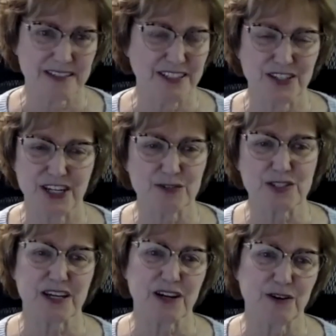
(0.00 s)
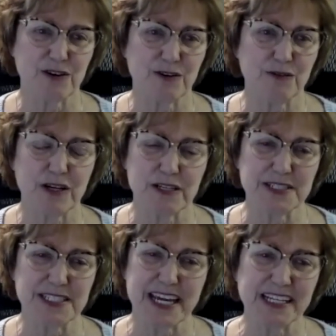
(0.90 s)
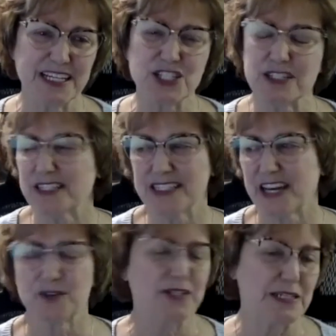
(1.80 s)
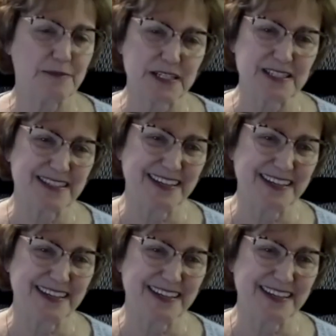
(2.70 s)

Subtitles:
so stagnation is not always the best thing.